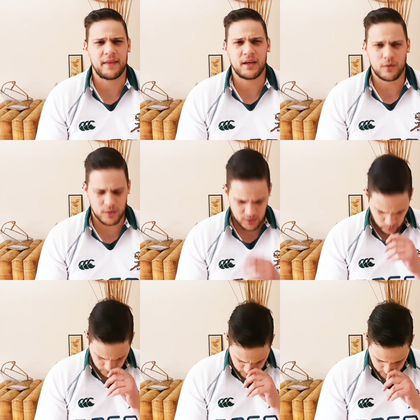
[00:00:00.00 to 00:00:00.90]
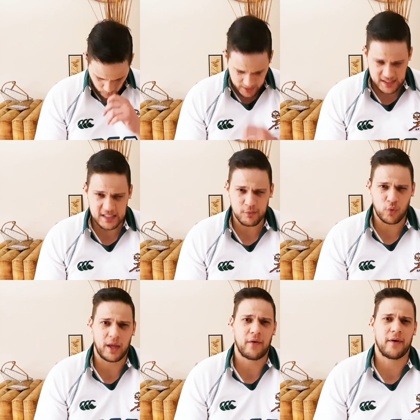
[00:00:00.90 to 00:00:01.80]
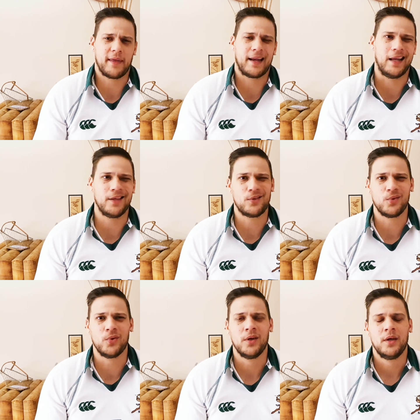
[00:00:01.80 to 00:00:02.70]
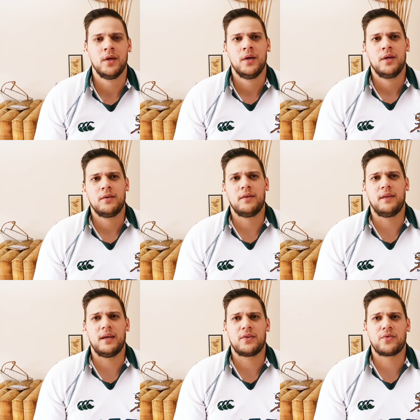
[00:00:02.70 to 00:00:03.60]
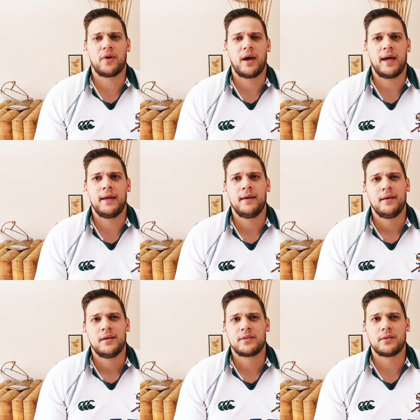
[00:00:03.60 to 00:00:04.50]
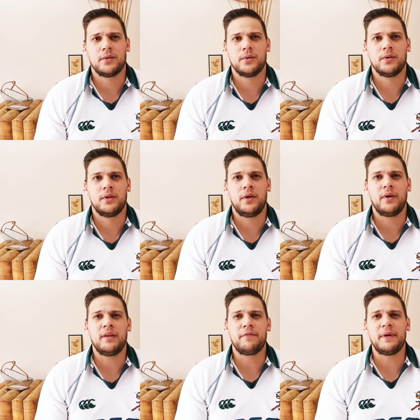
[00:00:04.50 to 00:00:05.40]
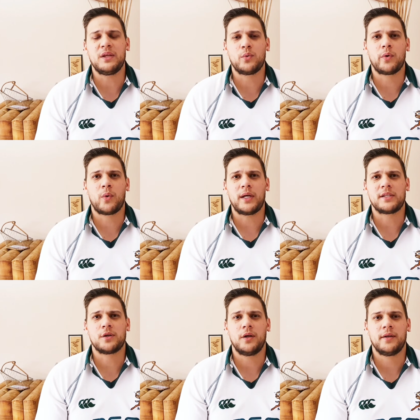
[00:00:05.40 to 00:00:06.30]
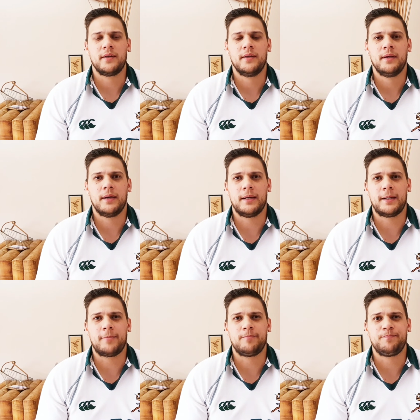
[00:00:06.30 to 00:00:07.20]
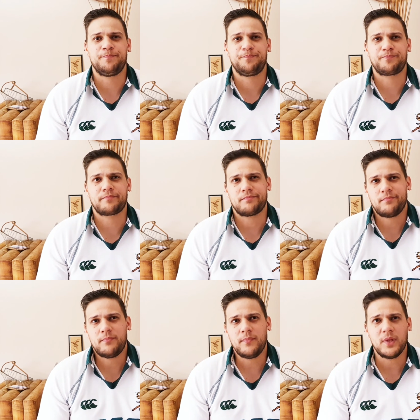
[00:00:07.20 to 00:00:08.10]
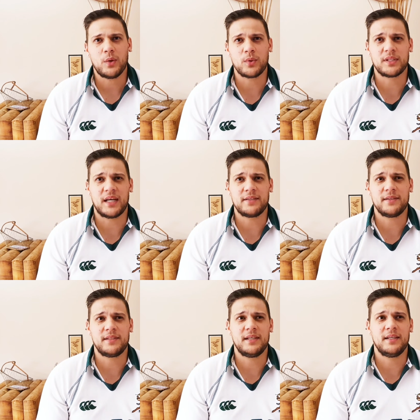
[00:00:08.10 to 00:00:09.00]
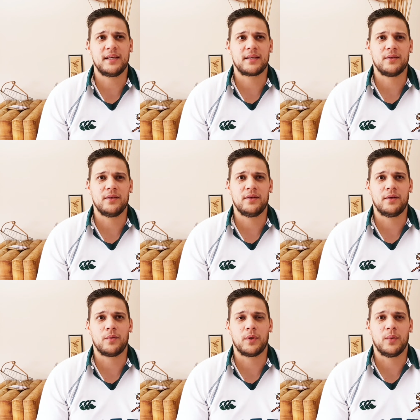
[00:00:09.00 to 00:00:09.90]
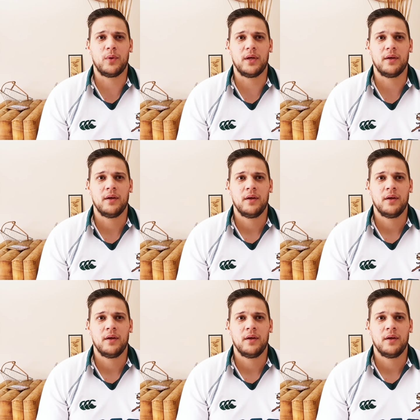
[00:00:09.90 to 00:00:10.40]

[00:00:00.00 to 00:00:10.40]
it was just one small error that led to their try. So, in defense we were quite solid. It was nice to see that we